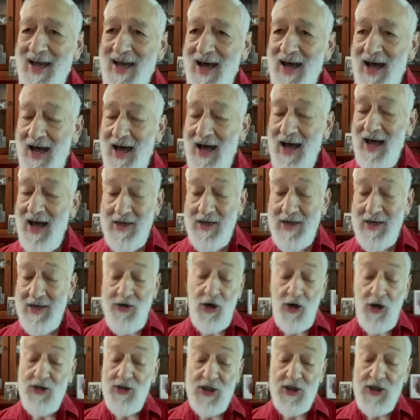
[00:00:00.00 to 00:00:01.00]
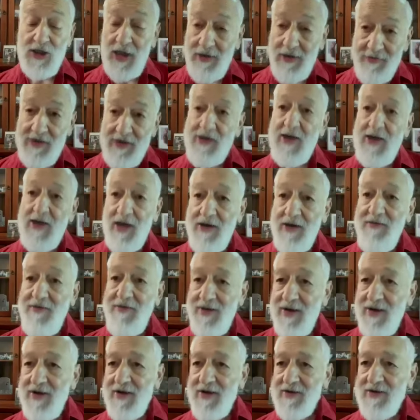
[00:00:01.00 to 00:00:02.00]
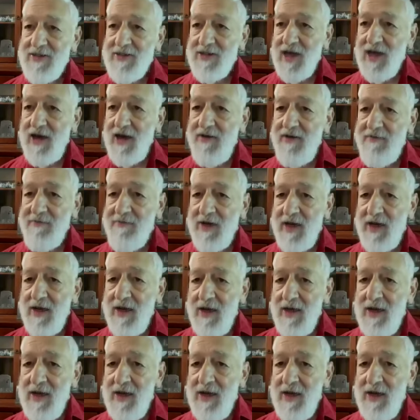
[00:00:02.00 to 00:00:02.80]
and doctors have indeed saved me.